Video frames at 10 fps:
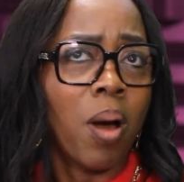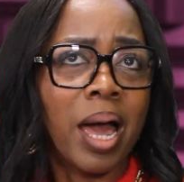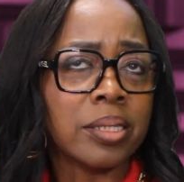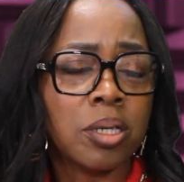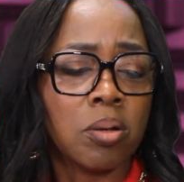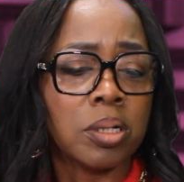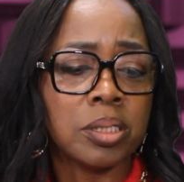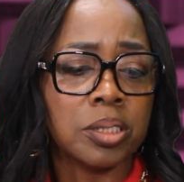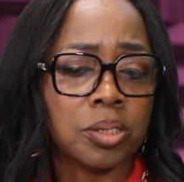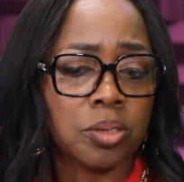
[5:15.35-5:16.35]
Well, I totally
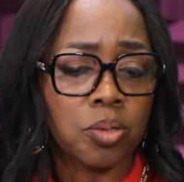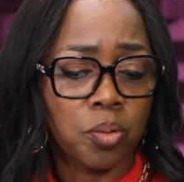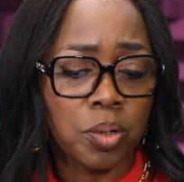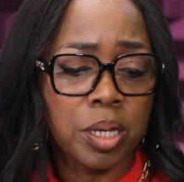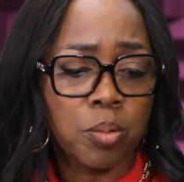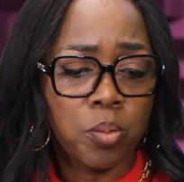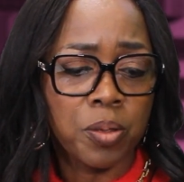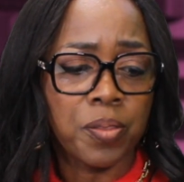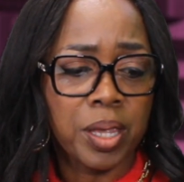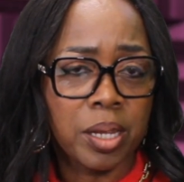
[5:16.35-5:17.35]
disagree
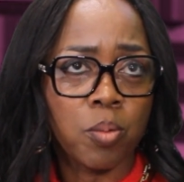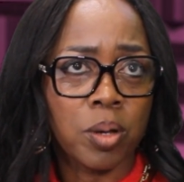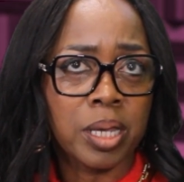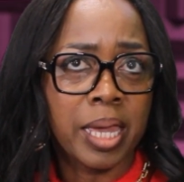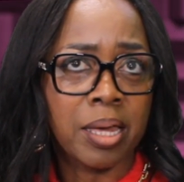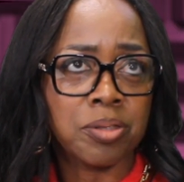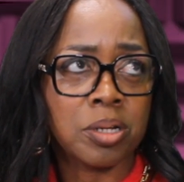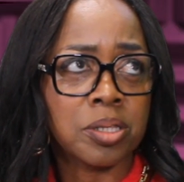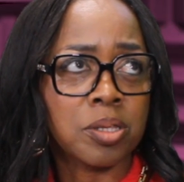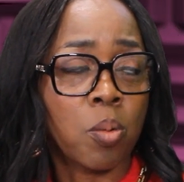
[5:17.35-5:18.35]
with anyone
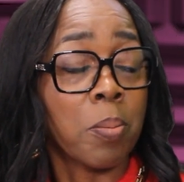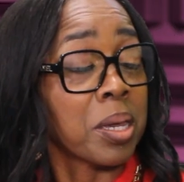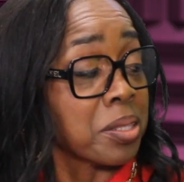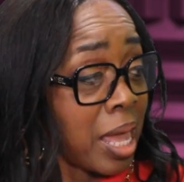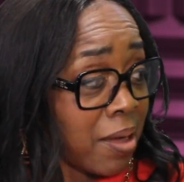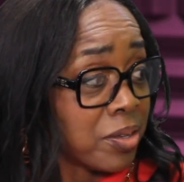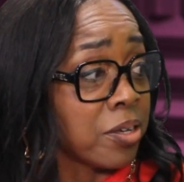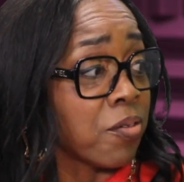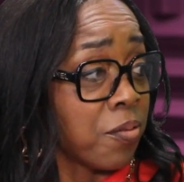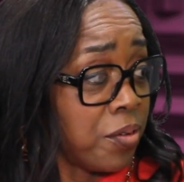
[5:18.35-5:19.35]
canceling someone because I have a
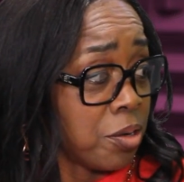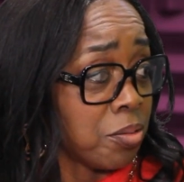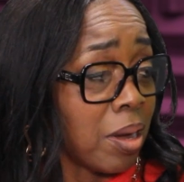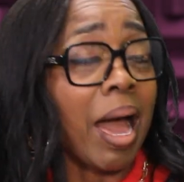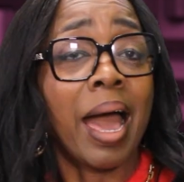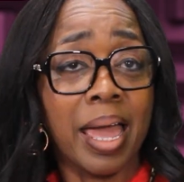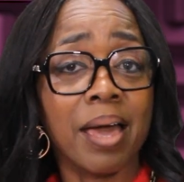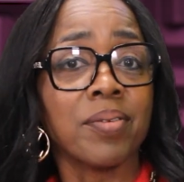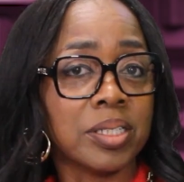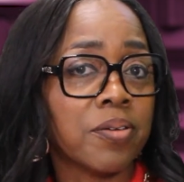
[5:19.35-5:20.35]
different view. I
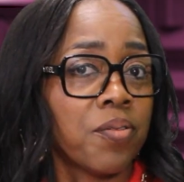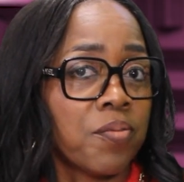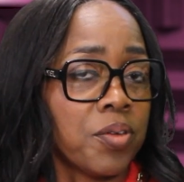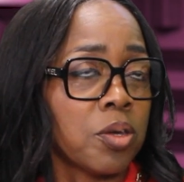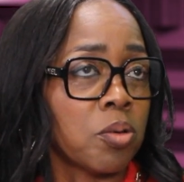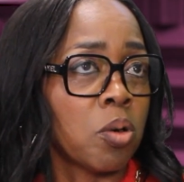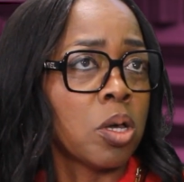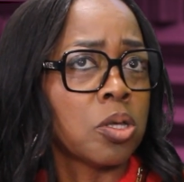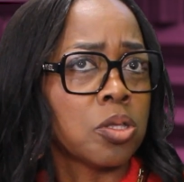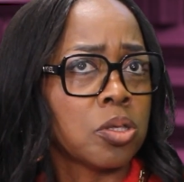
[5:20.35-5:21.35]
have a different view.
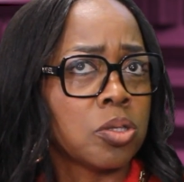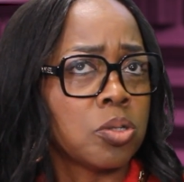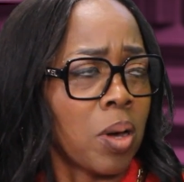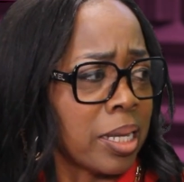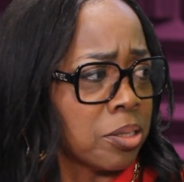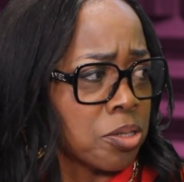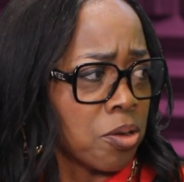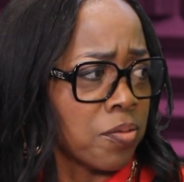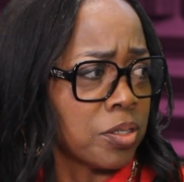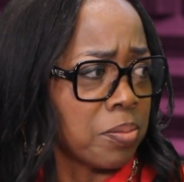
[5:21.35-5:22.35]
Do I
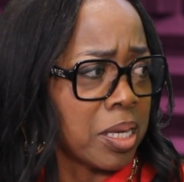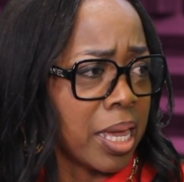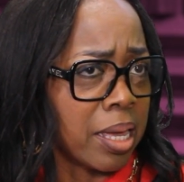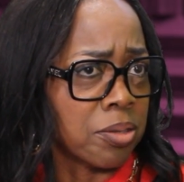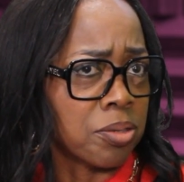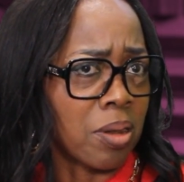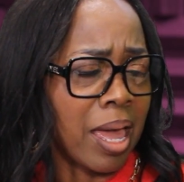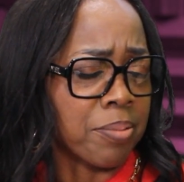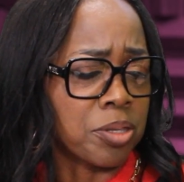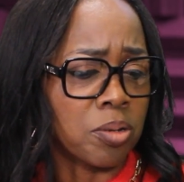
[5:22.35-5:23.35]
deserve to be canceled?
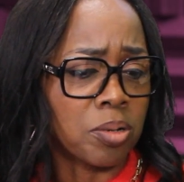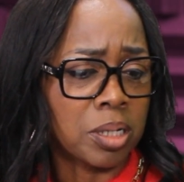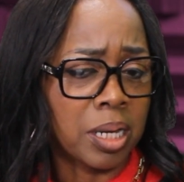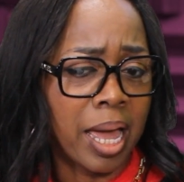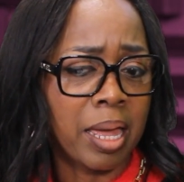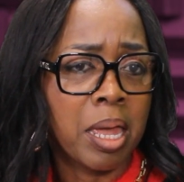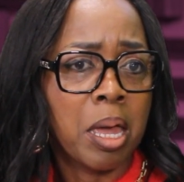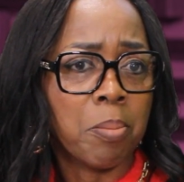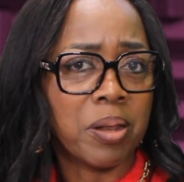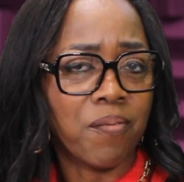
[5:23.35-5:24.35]
Absolutely not.
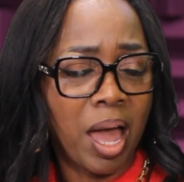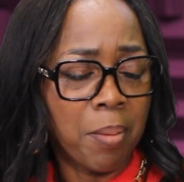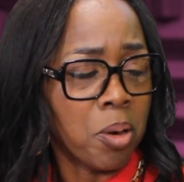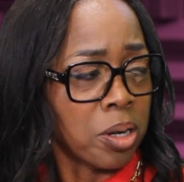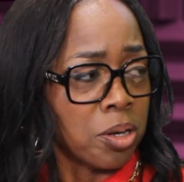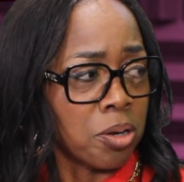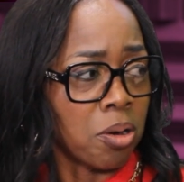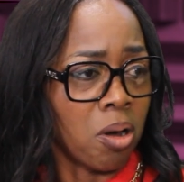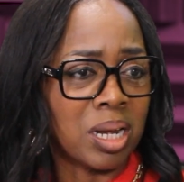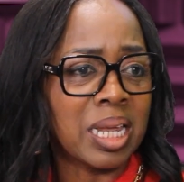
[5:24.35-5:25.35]
But if I'm on
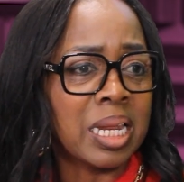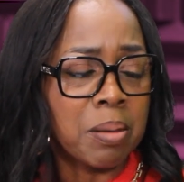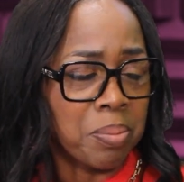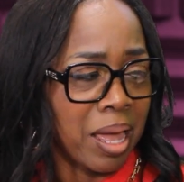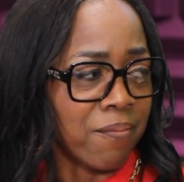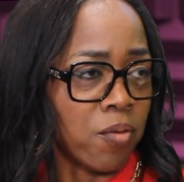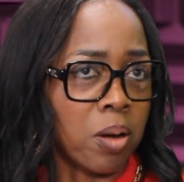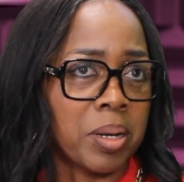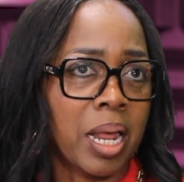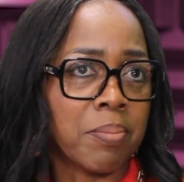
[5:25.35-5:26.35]
here on any
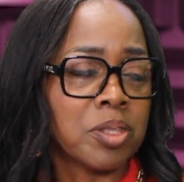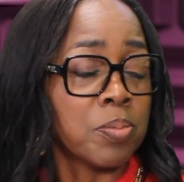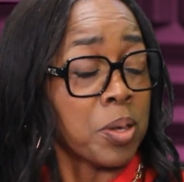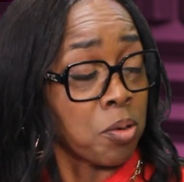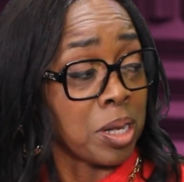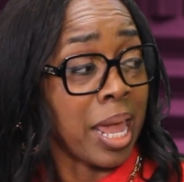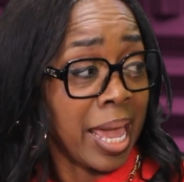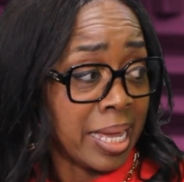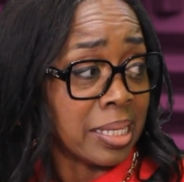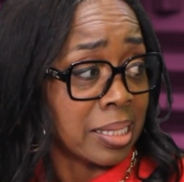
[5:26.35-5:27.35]
platform and I'm spewing
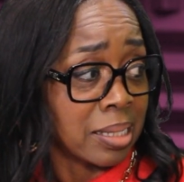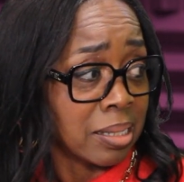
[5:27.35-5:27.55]
hate